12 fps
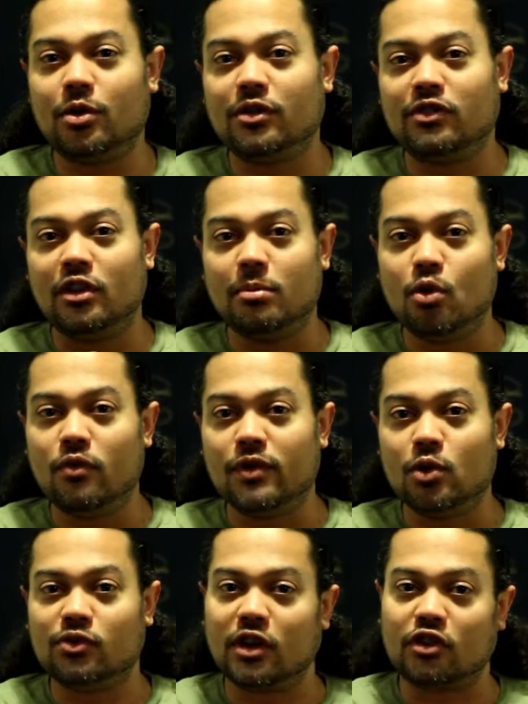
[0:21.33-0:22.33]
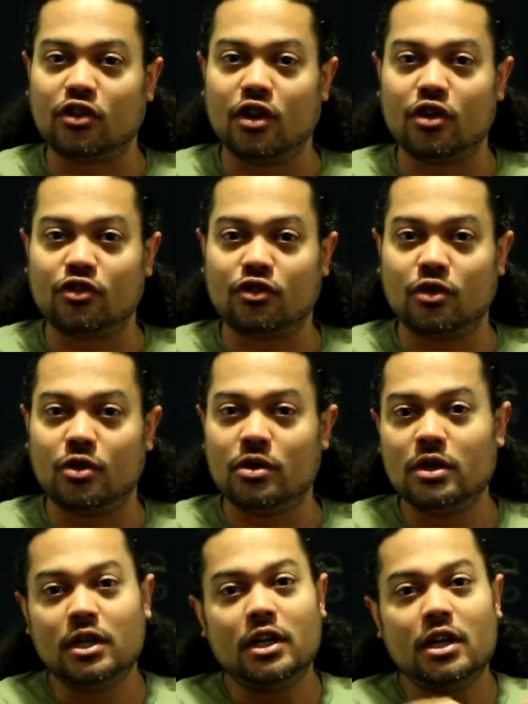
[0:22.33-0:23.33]
this is the movie news section of the show.
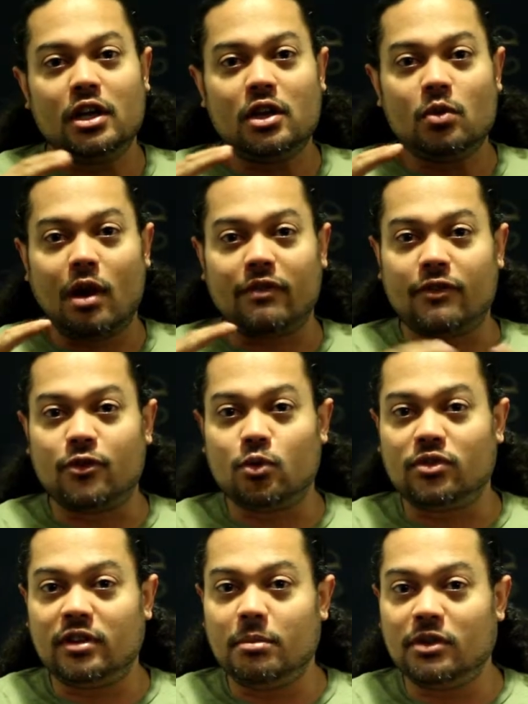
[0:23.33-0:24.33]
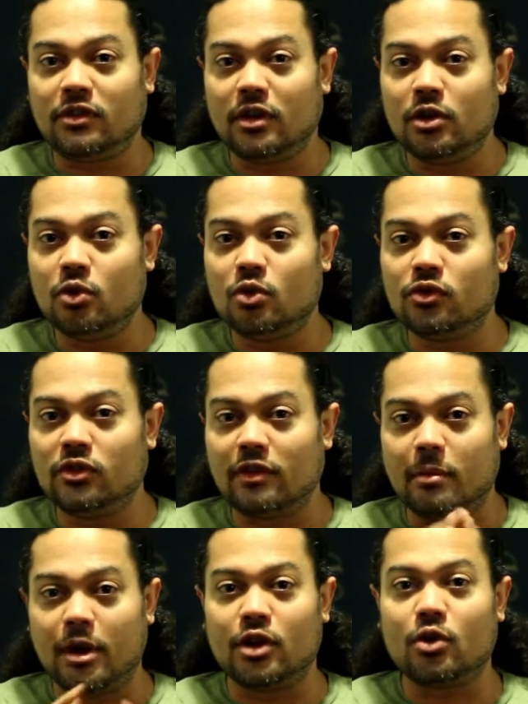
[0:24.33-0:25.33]
I have a few tidbits of news.
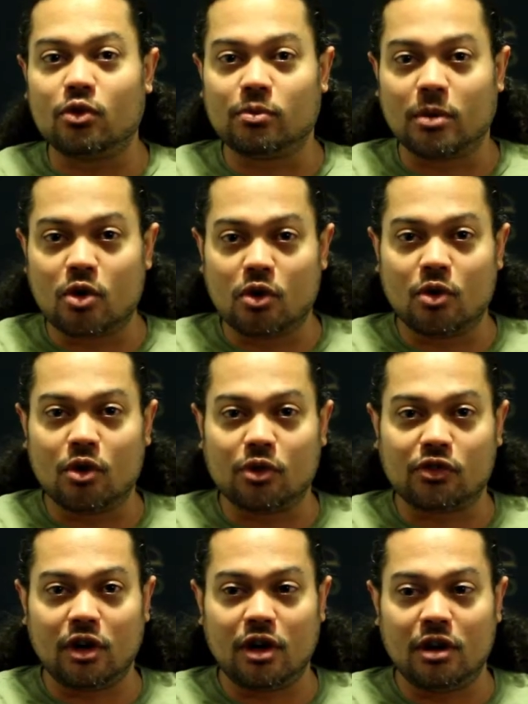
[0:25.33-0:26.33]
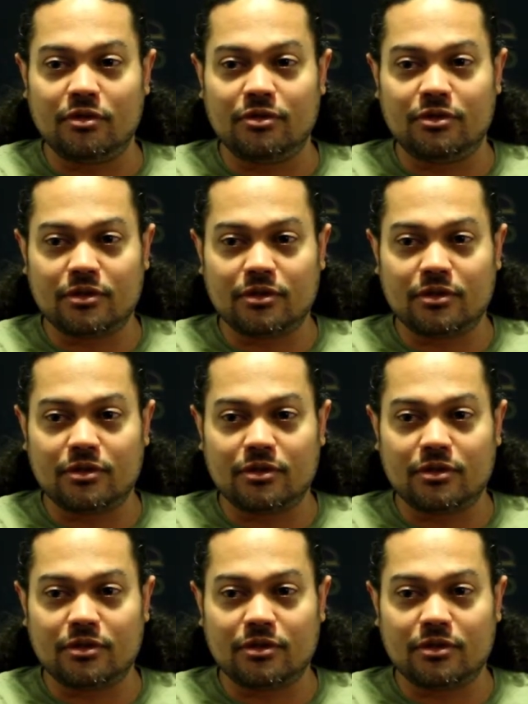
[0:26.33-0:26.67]
Everybody knows my co-host, Irv.